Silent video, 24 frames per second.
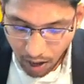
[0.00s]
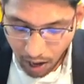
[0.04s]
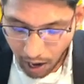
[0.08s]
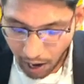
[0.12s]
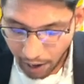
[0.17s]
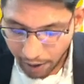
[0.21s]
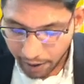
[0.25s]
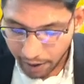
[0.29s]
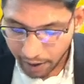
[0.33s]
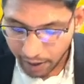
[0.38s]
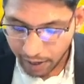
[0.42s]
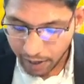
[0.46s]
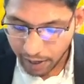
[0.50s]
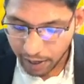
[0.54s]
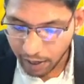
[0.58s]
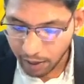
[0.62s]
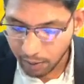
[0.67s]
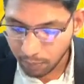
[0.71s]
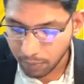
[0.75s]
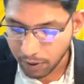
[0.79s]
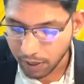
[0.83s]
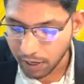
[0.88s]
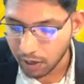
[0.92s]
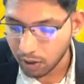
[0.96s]
Under
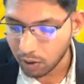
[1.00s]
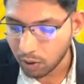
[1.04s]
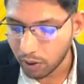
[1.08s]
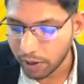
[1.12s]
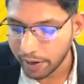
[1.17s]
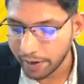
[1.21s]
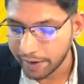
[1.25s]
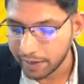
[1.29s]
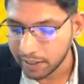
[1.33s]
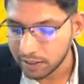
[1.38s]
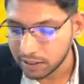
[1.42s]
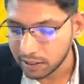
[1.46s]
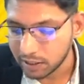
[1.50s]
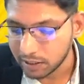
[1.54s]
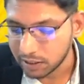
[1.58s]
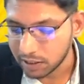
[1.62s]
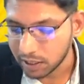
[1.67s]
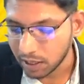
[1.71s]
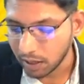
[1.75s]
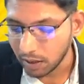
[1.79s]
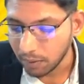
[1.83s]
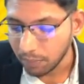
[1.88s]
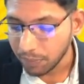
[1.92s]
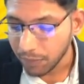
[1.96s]
Indian Penal Code
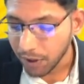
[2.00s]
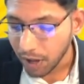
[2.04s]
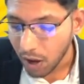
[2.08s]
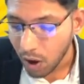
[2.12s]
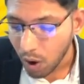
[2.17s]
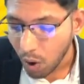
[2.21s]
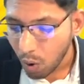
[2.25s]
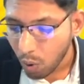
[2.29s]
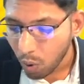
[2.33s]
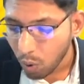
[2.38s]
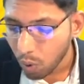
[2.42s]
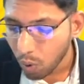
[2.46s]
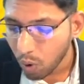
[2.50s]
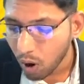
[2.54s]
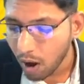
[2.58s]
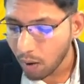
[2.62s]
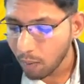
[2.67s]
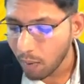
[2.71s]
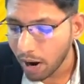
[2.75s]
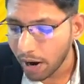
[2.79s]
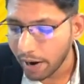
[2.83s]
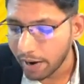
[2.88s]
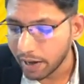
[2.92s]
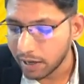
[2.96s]
1860,
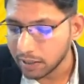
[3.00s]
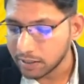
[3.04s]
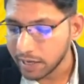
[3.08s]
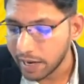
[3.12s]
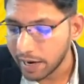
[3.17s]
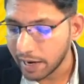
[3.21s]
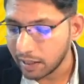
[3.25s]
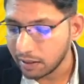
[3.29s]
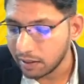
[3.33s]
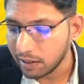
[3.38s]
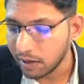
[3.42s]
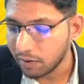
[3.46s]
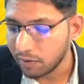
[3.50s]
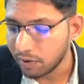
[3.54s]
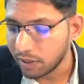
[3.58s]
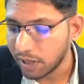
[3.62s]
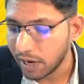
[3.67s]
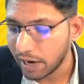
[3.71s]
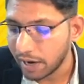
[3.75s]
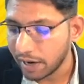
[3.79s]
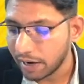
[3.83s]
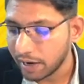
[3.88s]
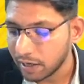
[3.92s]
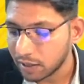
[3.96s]
whoever does anything with
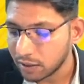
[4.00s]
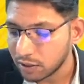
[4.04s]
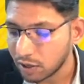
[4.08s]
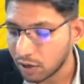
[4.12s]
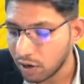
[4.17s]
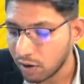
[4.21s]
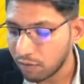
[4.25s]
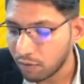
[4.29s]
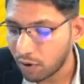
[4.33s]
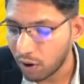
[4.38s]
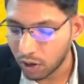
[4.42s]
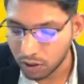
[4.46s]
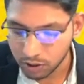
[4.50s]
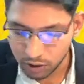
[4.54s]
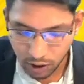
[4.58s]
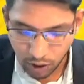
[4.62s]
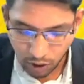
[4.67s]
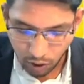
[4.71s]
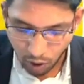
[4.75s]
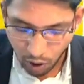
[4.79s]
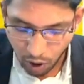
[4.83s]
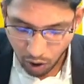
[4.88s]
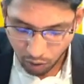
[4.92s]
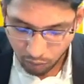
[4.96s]
the intention of
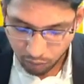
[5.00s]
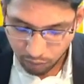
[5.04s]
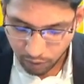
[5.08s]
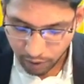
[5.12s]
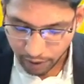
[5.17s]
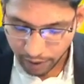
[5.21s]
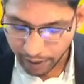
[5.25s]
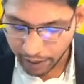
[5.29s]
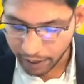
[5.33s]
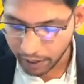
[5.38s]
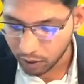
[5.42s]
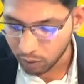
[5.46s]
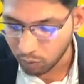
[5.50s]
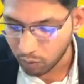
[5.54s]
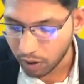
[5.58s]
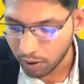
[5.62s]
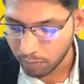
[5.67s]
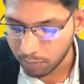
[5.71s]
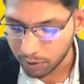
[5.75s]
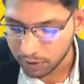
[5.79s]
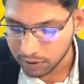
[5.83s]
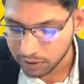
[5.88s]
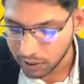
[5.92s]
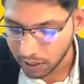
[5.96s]
causing wrongful gain to
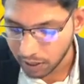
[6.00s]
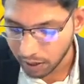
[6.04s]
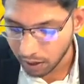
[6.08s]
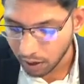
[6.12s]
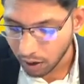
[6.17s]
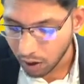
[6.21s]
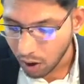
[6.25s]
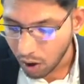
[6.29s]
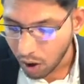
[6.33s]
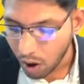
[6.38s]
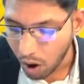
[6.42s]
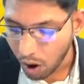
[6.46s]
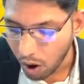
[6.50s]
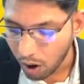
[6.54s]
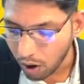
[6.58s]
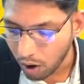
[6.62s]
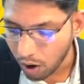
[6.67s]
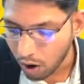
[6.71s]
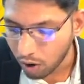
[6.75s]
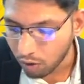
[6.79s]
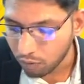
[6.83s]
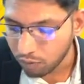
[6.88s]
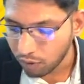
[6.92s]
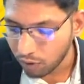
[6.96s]
one person or
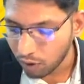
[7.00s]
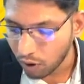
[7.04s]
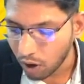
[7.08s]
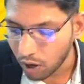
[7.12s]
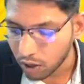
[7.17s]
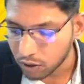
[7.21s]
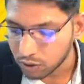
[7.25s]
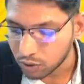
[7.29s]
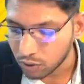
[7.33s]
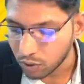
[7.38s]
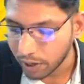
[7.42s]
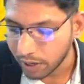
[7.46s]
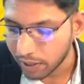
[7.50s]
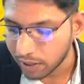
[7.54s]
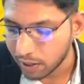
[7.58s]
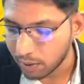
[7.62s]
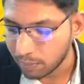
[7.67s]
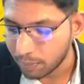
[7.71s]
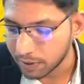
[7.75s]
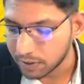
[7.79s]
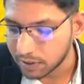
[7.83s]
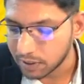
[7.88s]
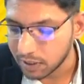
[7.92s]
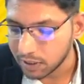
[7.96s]
wrongful loss to
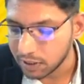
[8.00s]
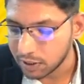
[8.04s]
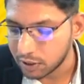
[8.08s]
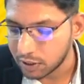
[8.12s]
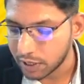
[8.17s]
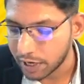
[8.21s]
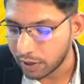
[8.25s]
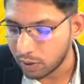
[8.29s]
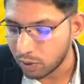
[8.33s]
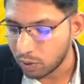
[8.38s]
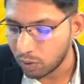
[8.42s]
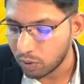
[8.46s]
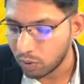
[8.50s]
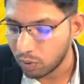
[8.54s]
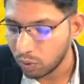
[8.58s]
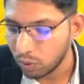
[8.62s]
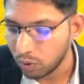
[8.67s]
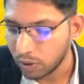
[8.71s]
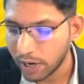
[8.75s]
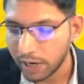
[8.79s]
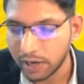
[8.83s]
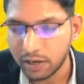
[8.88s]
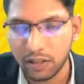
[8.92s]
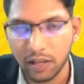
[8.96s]
another person is said to
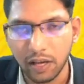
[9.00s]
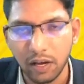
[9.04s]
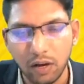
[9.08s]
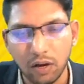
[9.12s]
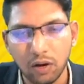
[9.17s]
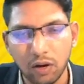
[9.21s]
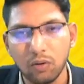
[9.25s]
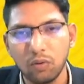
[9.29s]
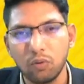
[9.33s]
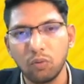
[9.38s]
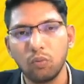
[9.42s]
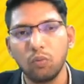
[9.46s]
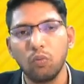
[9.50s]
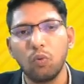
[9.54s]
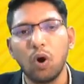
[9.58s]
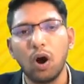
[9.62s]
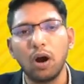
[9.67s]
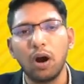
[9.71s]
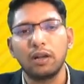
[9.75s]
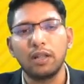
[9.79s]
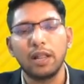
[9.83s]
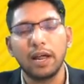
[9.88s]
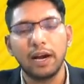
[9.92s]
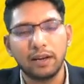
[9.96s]
do that thing.
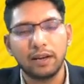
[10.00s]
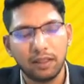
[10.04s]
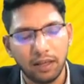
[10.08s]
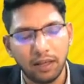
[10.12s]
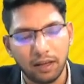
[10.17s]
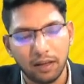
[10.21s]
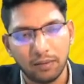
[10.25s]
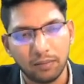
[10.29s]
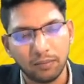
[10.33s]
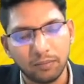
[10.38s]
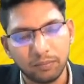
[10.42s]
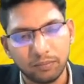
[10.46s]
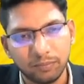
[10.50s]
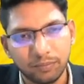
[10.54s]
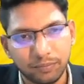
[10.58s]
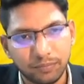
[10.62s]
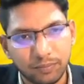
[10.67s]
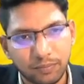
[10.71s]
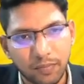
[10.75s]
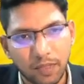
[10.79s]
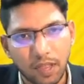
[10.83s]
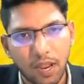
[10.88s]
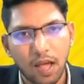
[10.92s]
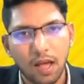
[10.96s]
What that thing?
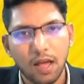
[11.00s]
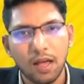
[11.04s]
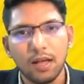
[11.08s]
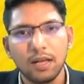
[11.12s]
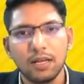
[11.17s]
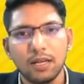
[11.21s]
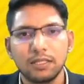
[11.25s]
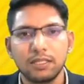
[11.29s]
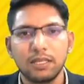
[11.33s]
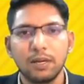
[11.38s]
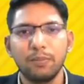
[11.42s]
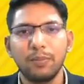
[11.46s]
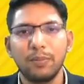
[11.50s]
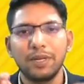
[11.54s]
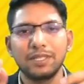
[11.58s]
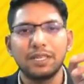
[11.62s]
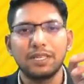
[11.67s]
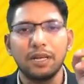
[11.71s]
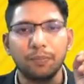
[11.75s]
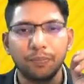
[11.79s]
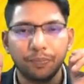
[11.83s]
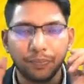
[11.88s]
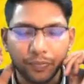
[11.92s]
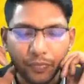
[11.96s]
Simple,
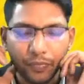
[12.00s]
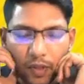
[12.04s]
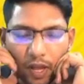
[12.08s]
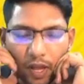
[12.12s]
sir.